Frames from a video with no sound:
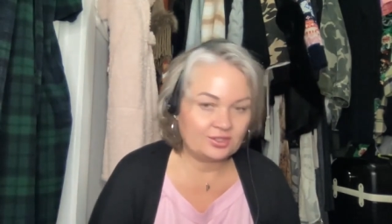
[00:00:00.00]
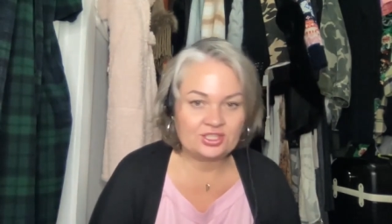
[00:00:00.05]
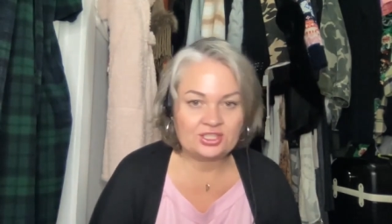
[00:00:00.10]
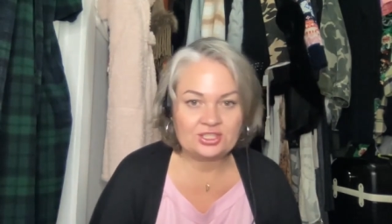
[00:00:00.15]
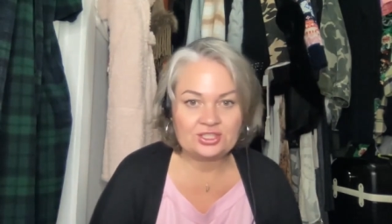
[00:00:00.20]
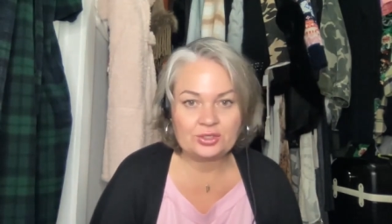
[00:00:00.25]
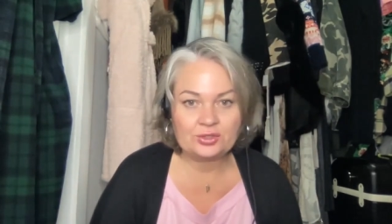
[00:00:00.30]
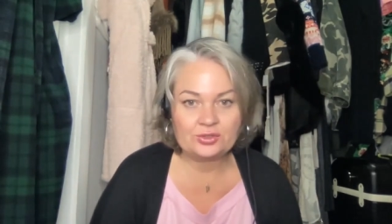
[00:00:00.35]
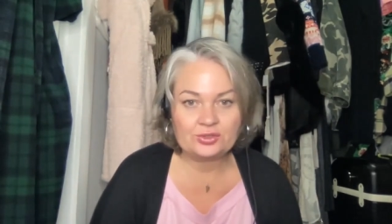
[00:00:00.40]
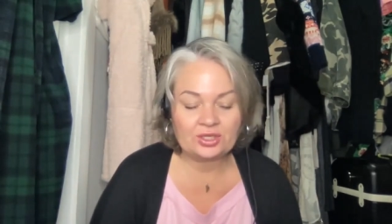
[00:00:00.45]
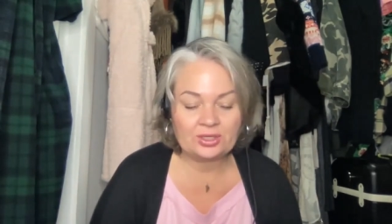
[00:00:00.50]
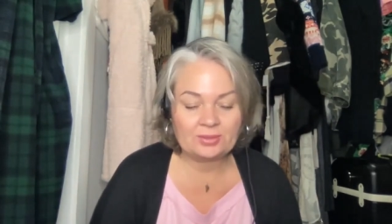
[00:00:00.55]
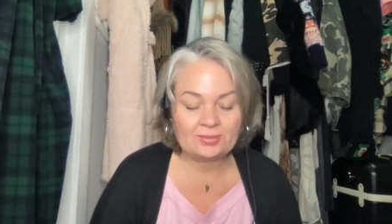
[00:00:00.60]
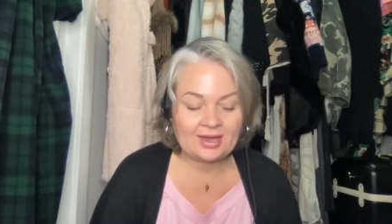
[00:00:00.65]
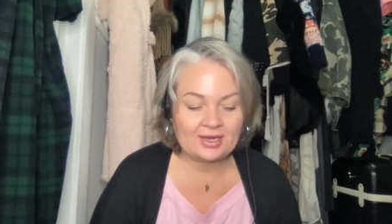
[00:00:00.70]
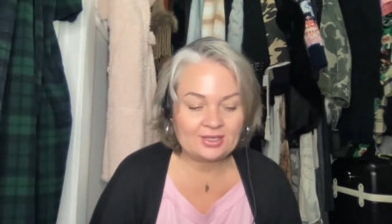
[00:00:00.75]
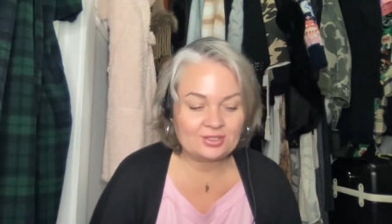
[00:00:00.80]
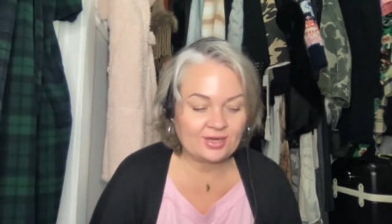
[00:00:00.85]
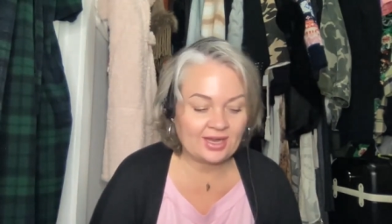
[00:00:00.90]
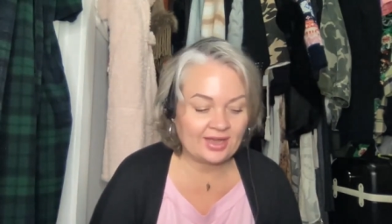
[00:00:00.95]
She's usually
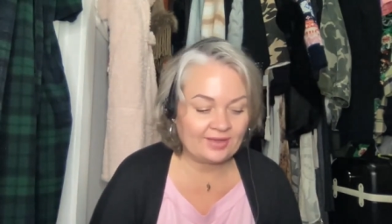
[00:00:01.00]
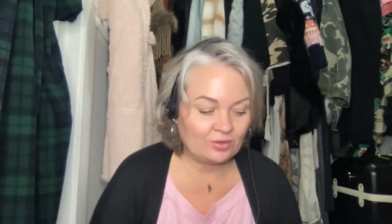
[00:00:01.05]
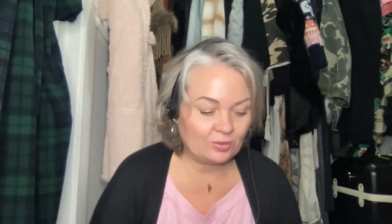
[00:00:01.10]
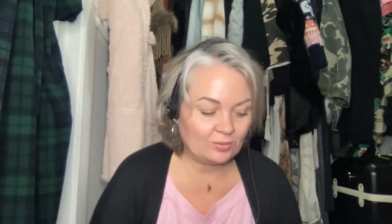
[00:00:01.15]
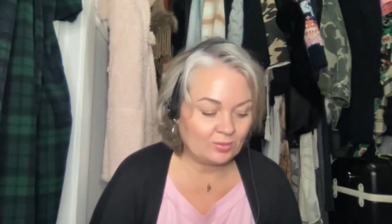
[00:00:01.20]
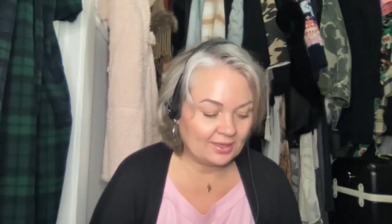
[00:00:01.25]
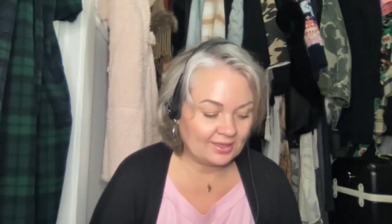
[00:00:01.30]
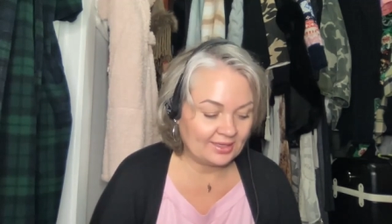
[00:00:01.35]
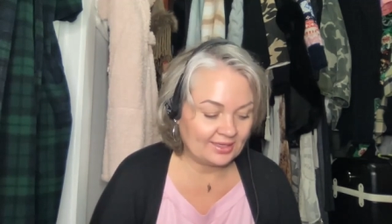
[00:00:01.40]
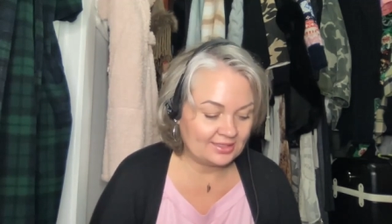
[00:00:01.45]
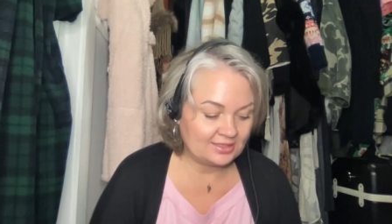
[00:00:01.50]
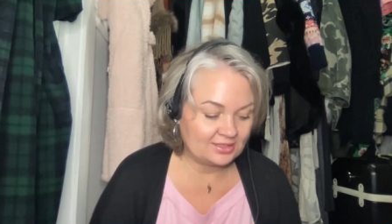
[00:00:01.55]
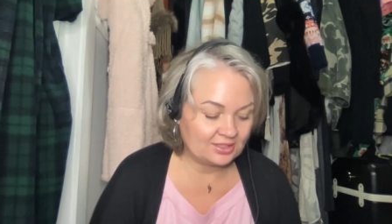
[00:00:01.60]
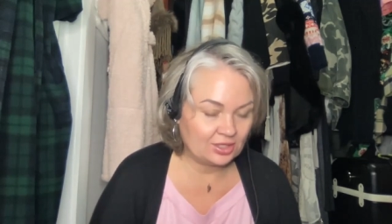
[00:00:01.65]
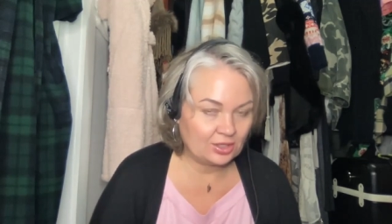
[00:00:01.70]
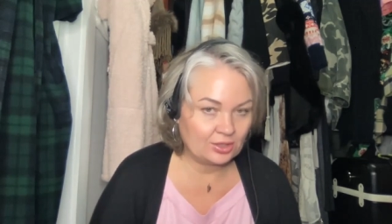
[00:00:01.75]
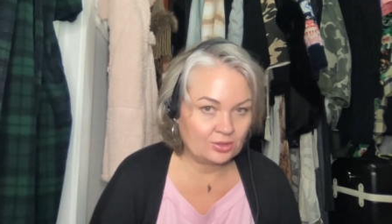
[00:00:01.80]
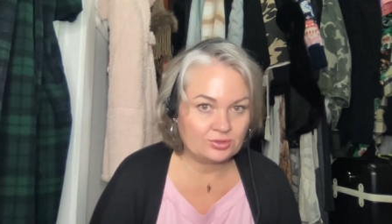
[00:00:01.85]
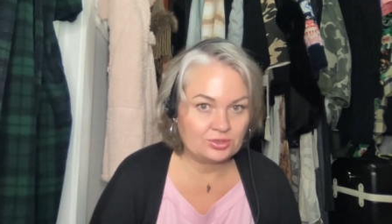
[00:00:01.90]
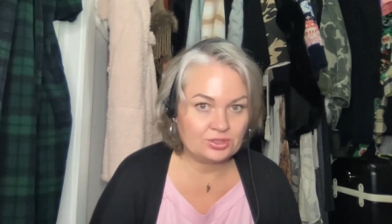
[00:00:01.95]
my travel buddy to
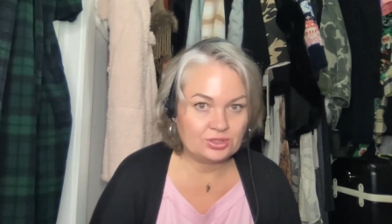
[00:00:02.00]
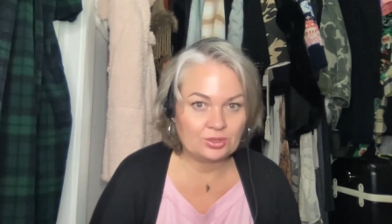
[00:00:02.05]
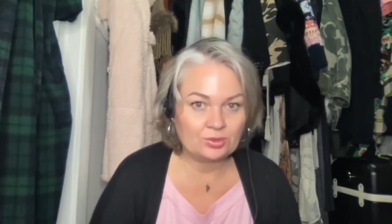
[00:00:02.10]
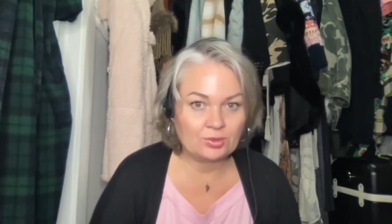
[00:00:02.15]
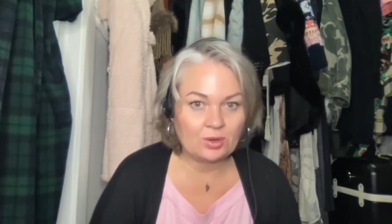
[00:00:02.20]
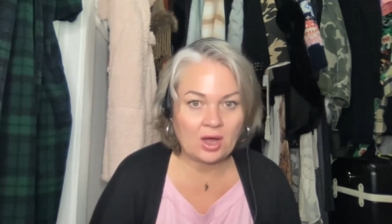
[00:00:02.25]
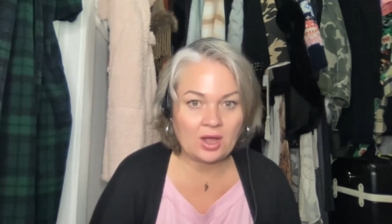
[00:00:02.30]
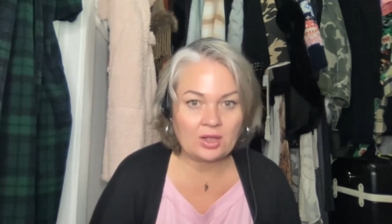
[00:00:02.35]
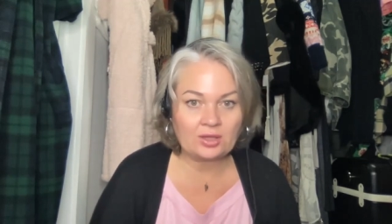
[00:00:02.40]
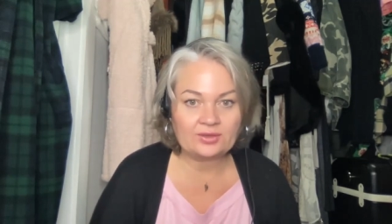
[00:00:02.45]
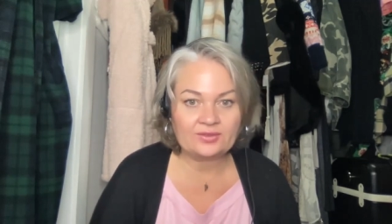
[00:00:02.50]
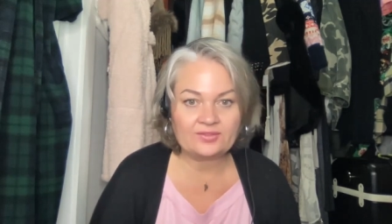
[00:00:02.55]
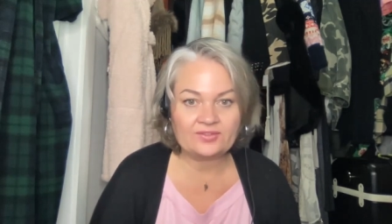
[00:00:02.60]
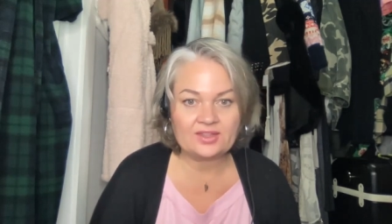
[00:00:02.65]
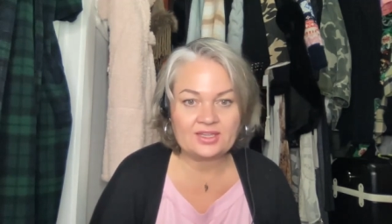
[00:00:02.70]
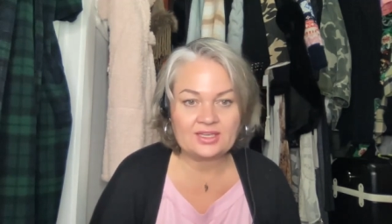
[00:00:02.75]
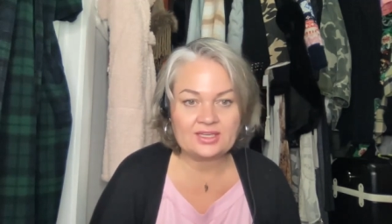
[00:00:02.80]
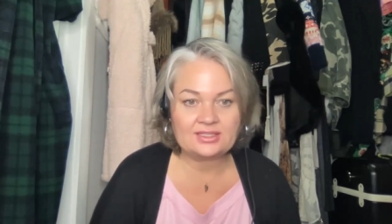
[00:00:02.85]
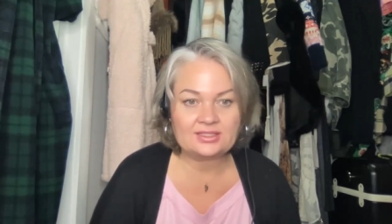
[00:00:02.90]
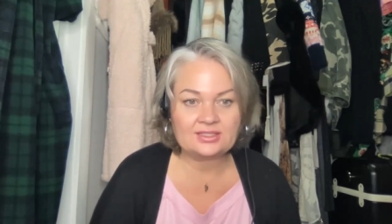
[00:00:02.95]
go do all
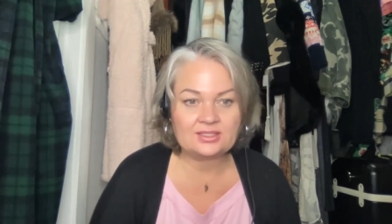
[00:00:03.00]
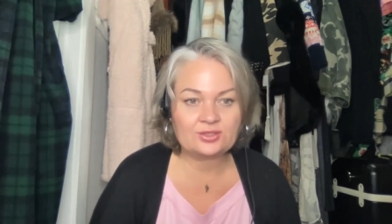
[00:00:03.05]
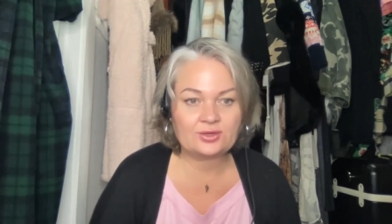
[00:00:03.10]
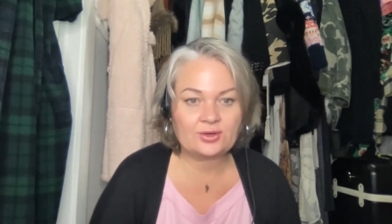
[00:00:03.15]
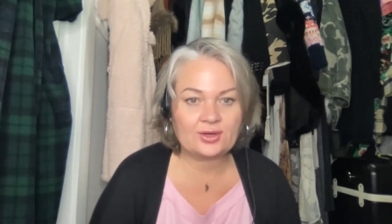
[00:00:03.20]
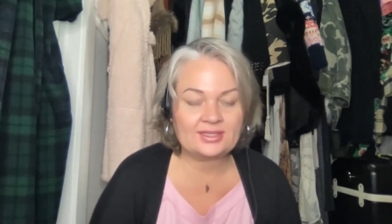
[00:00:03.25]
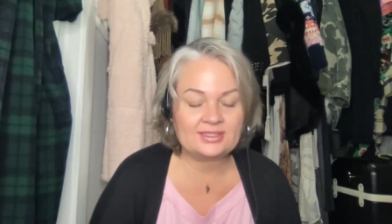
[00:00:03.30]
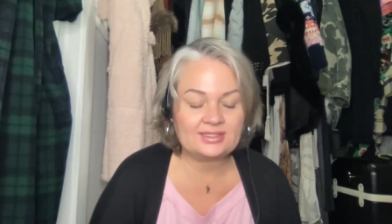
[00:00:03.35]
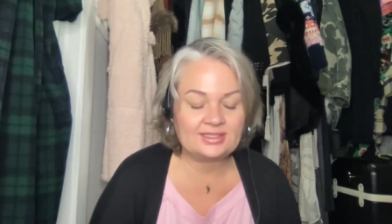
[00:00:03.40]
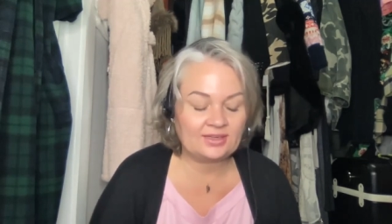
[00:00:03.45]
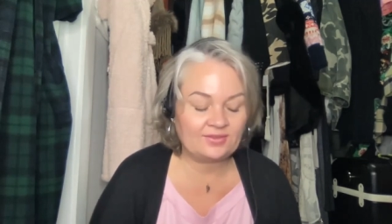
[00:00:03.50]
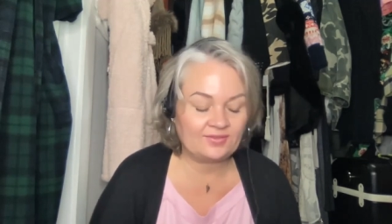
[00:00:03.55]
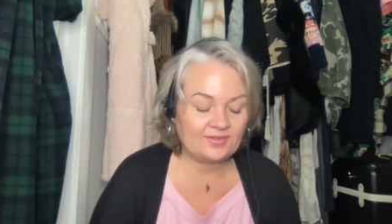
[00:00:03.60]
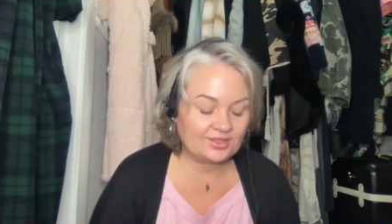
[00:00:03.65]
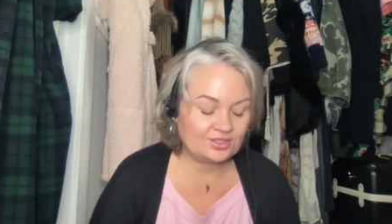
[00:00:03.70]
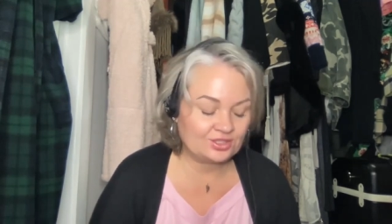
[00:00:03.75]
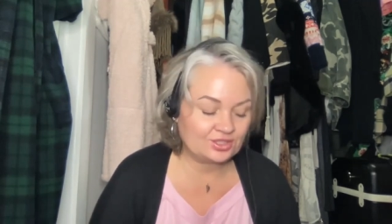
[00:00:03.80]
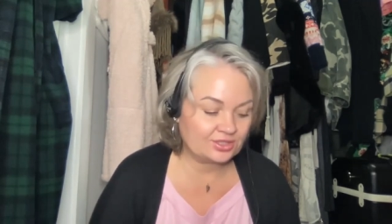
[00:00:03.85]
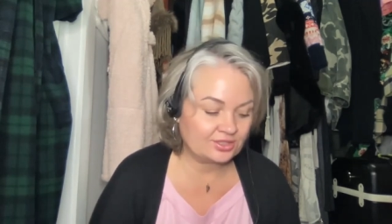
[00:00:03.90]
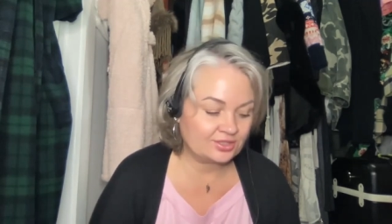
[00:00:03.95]
of these crazy
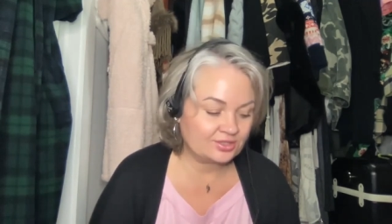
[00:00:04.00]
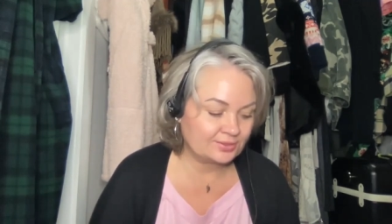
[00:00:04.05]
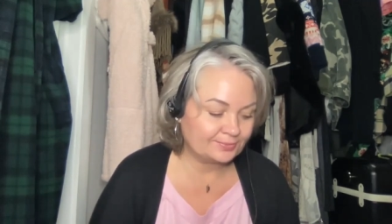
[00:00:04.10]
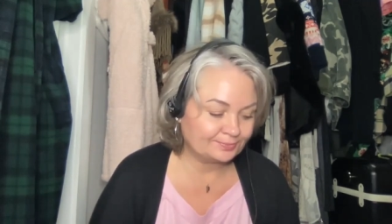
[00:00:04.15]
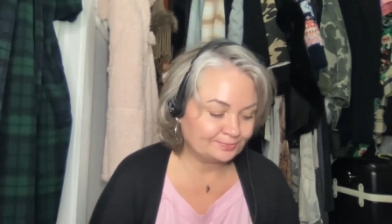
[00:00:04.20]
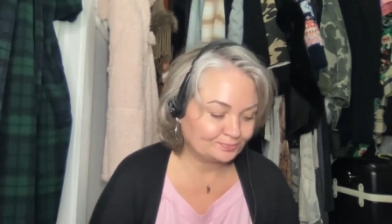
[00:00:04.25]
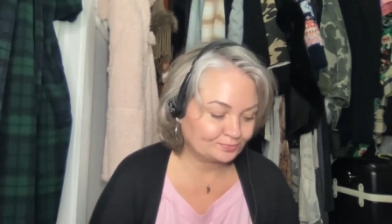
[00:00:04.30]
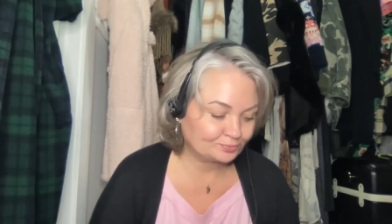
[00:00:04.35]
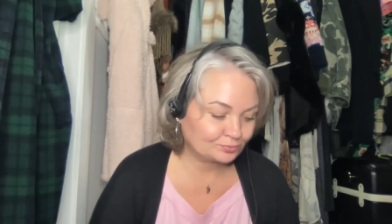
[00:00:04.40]
adventures.